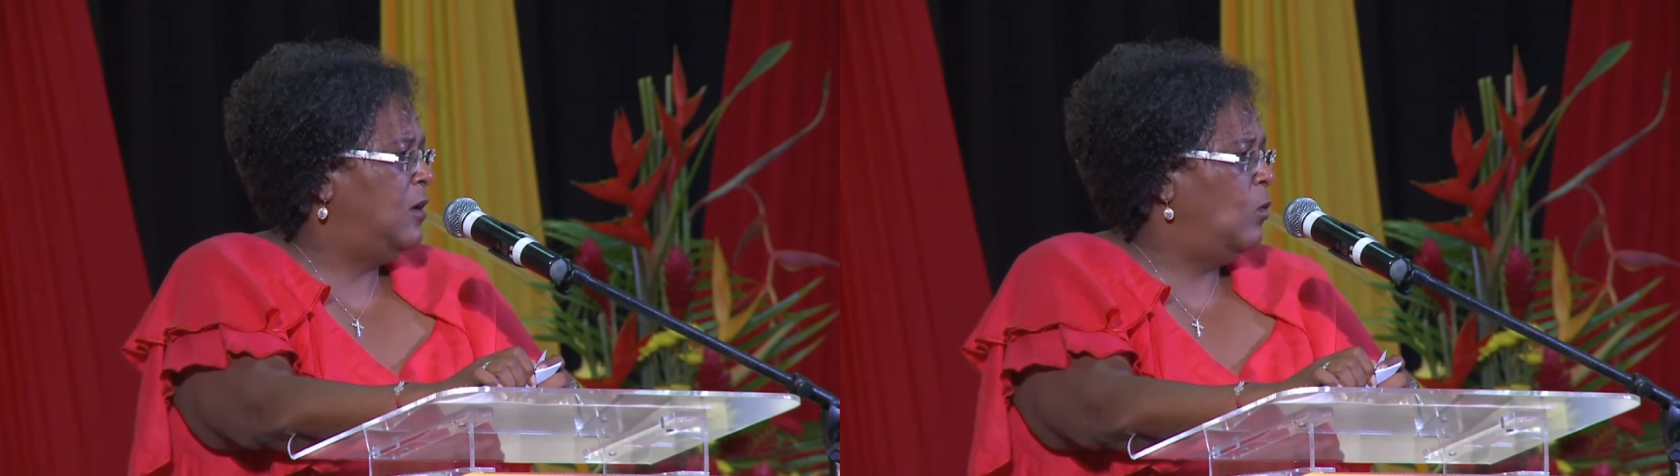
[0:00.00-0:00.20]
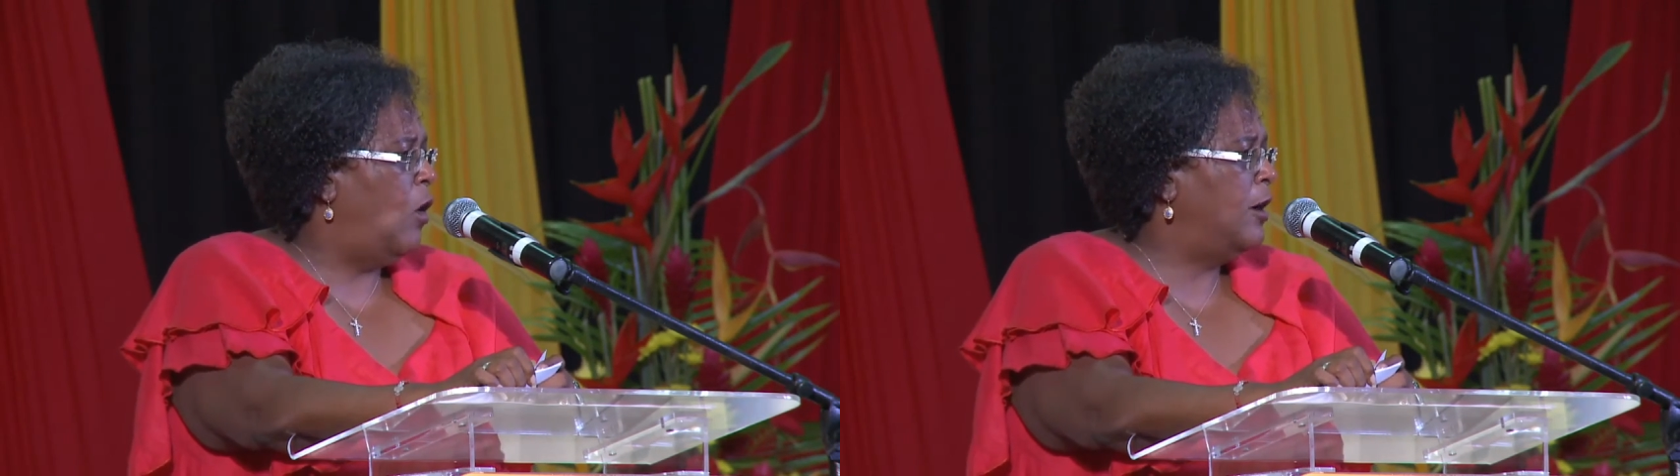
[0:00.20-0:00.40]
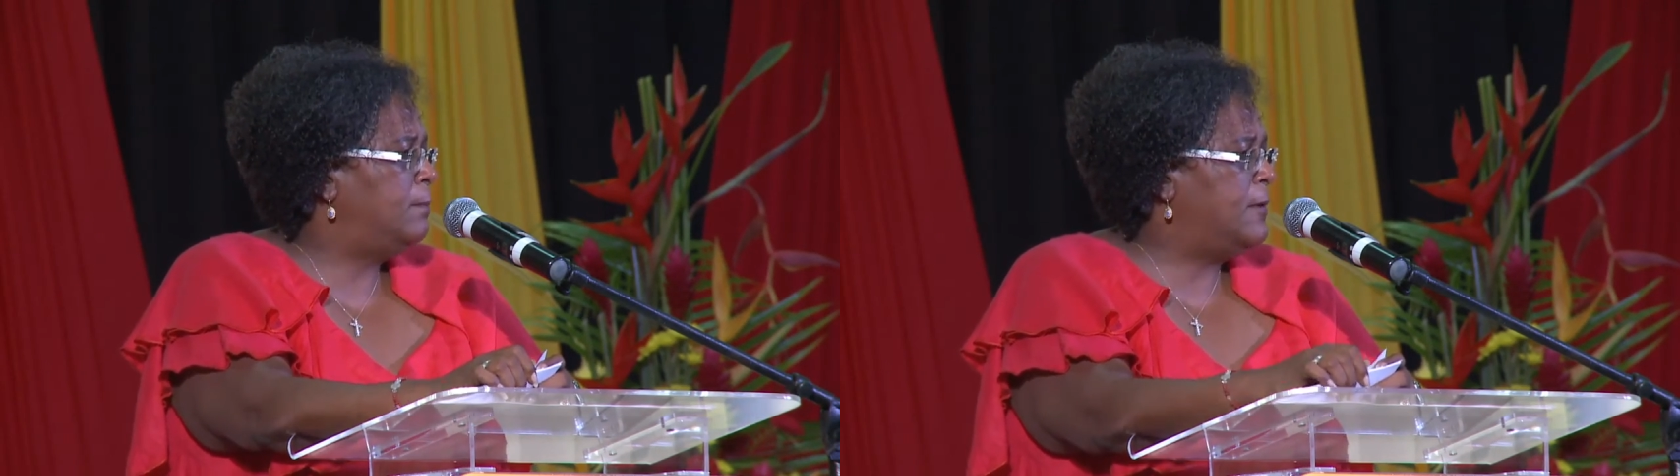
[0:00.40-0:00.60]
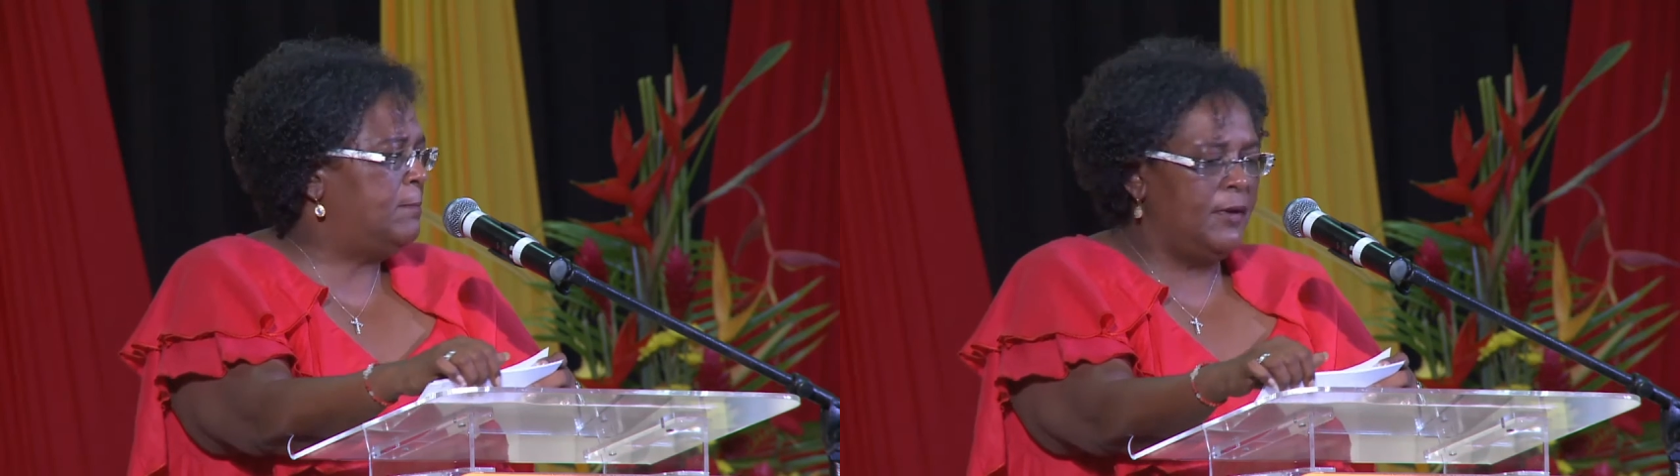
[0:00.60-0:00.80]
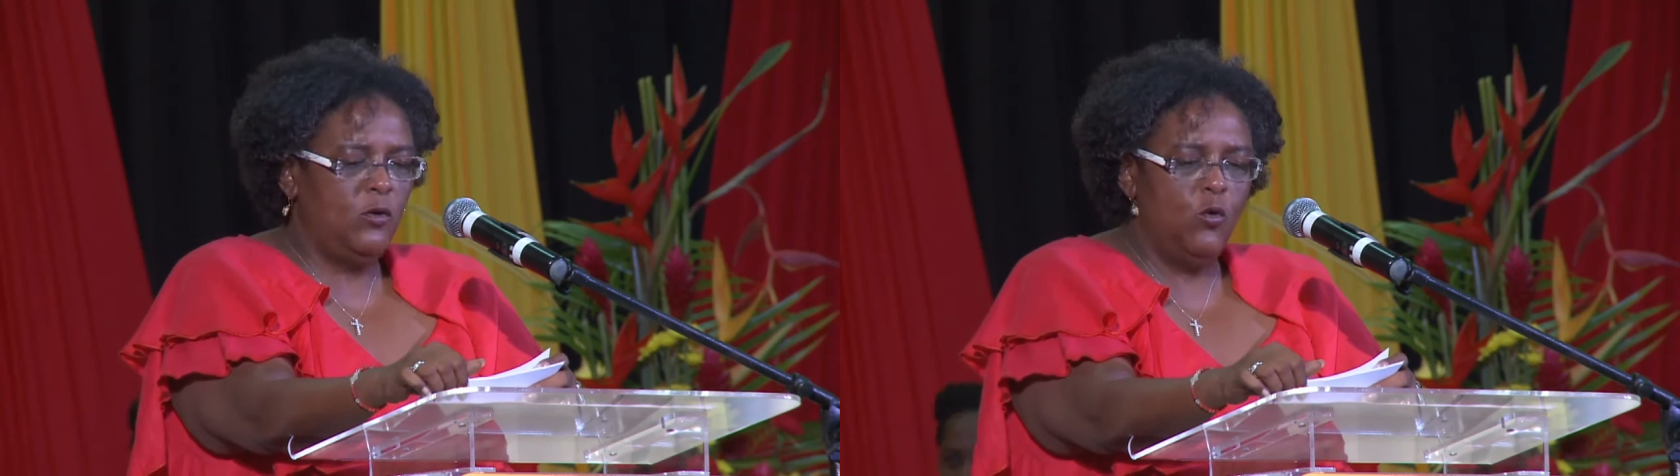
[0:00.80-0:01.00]
want
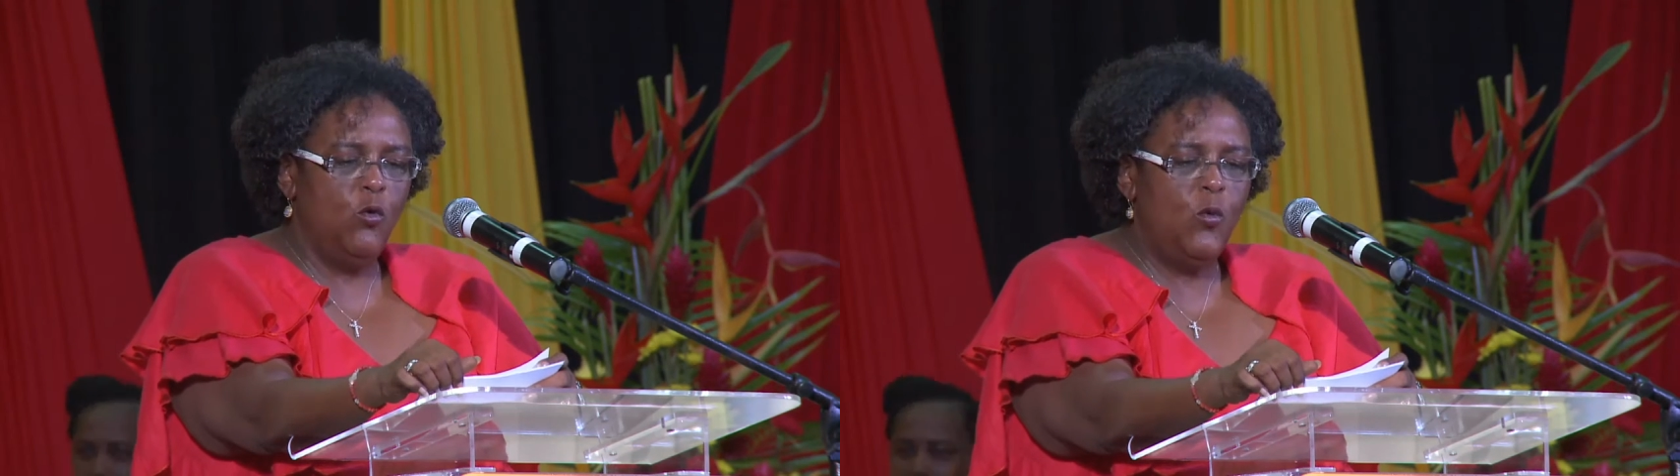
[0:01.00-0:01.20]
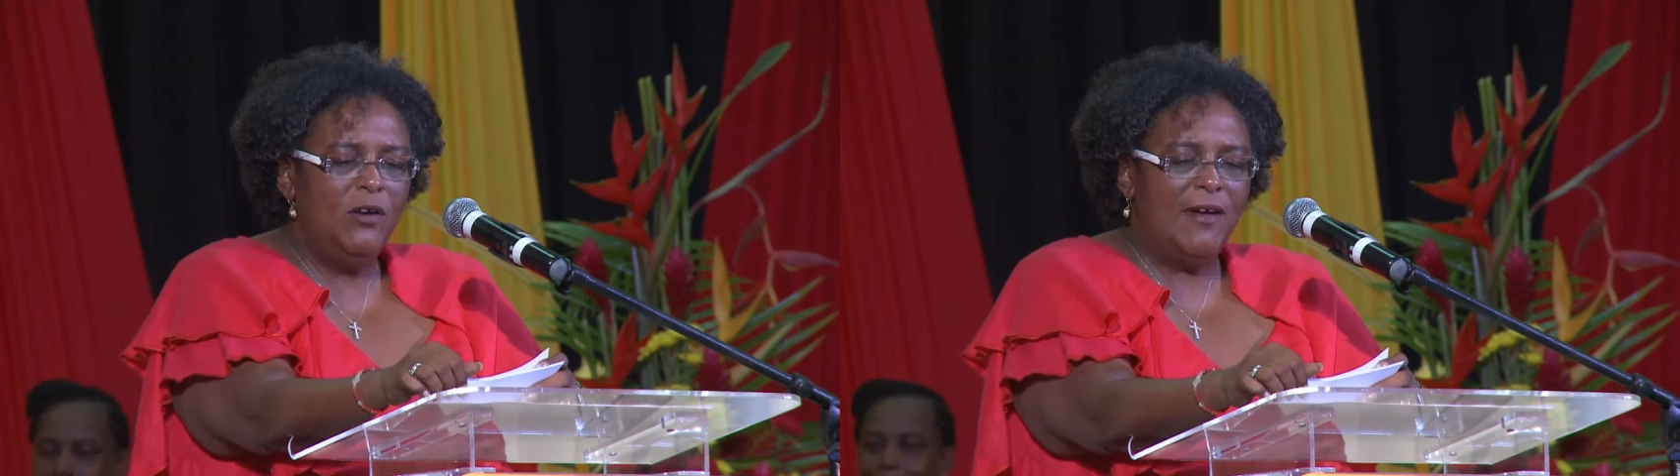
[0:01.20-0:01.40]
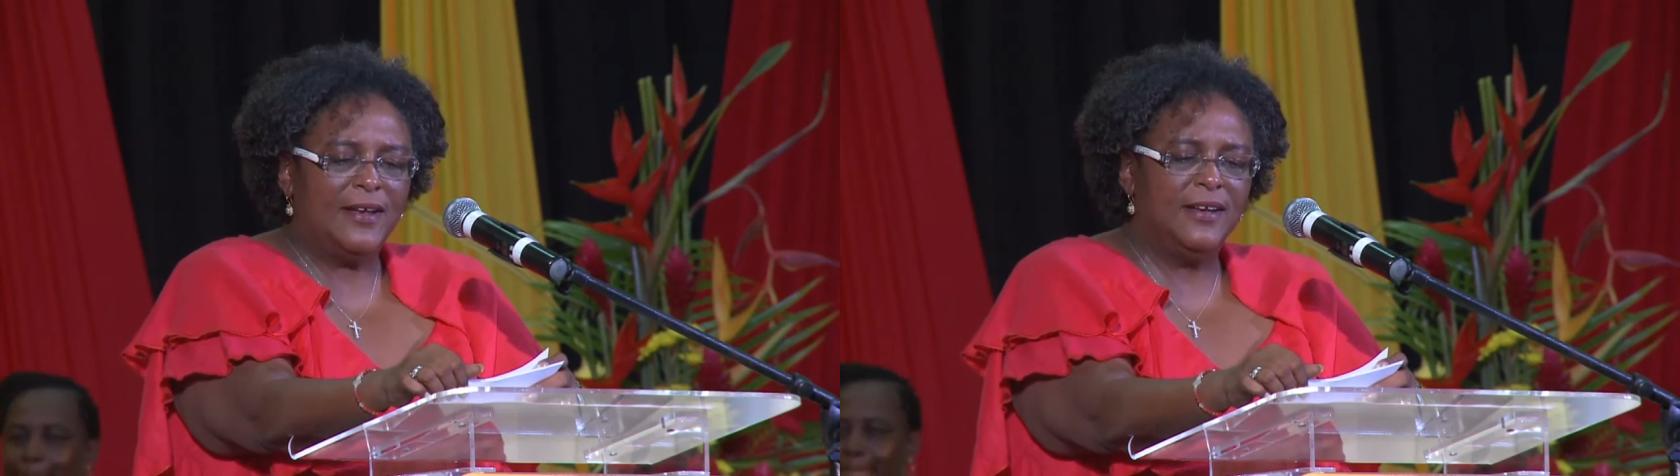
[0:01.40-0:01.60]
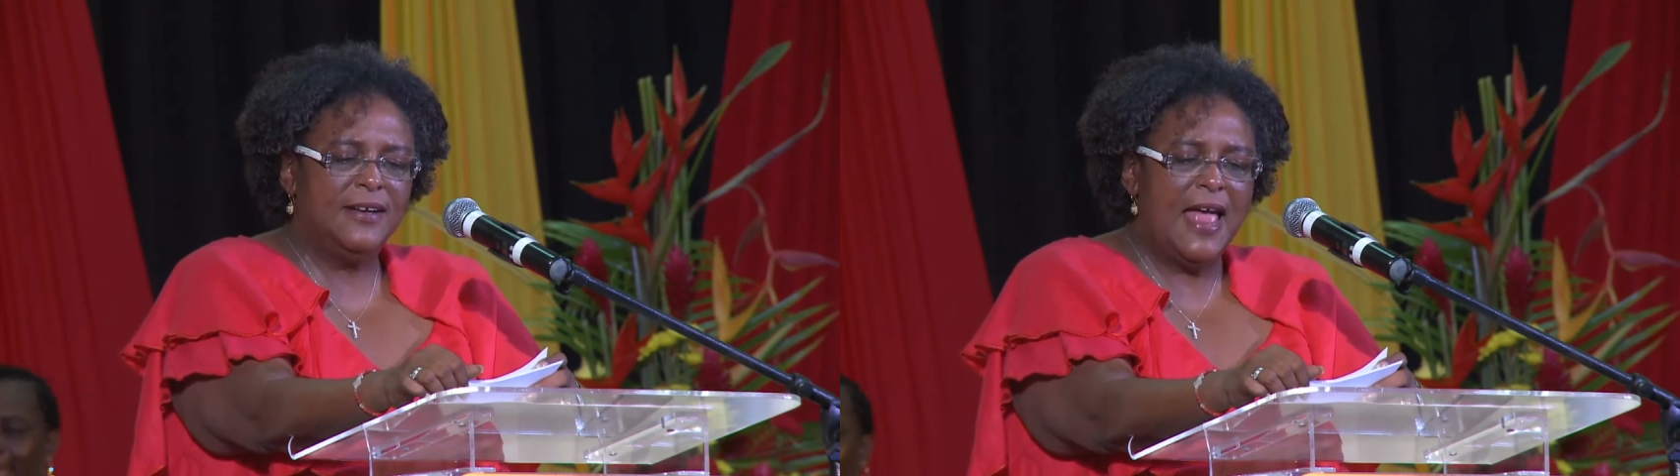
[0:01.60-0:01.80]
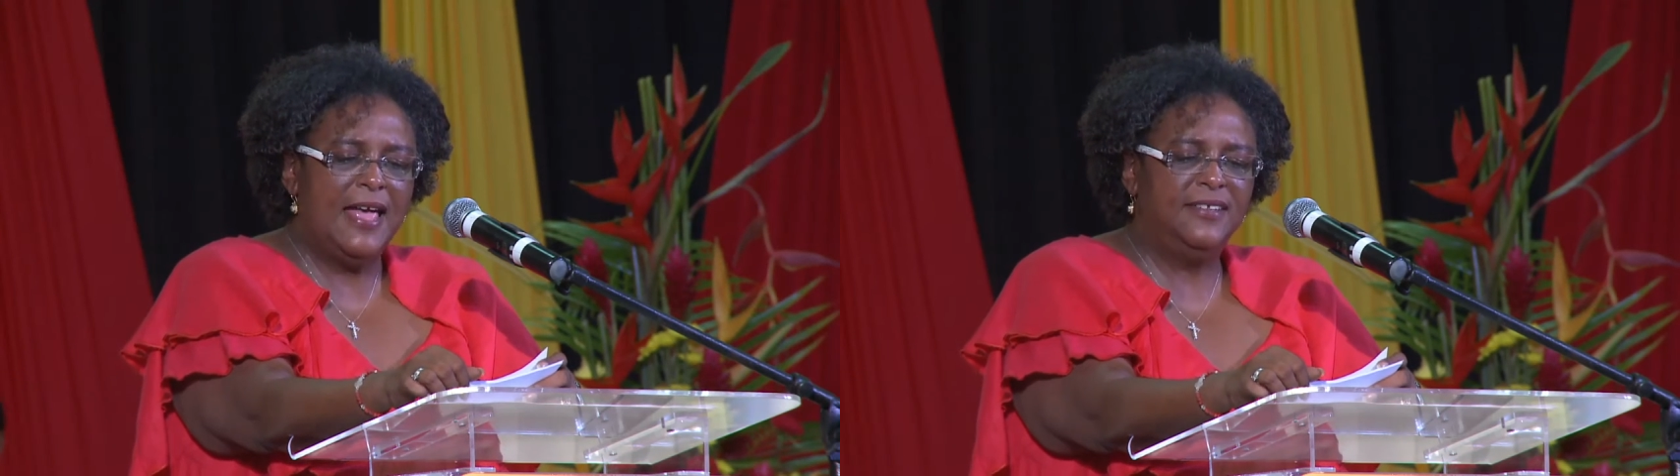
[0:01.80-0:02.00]
people who will
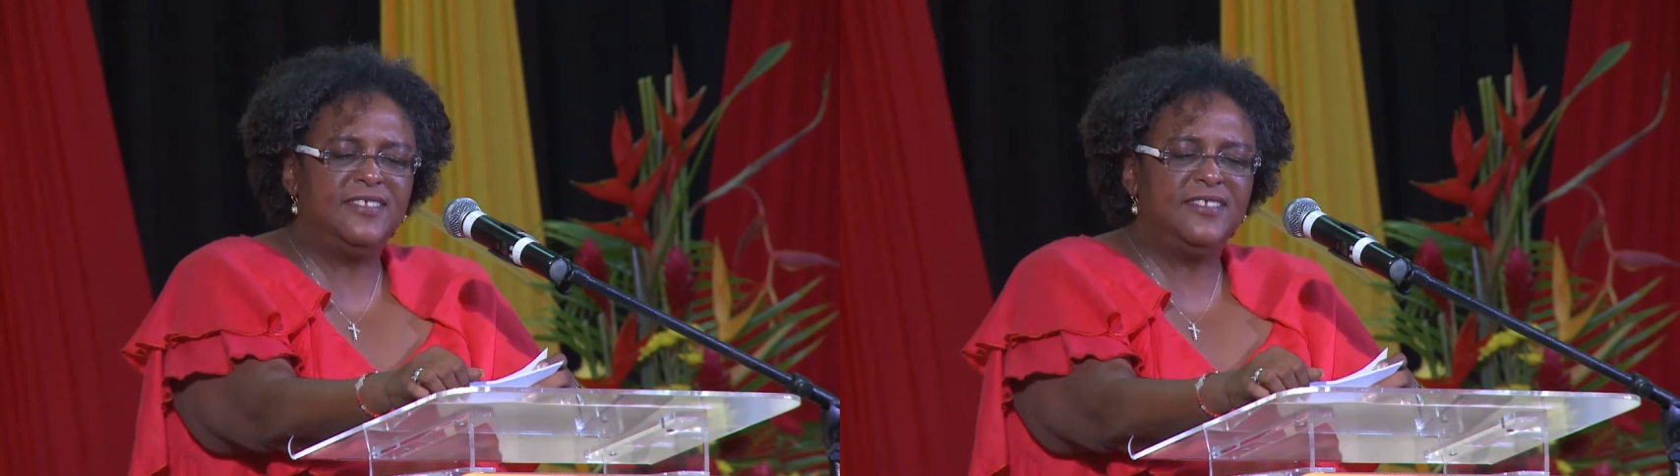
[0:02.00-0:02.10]
recognize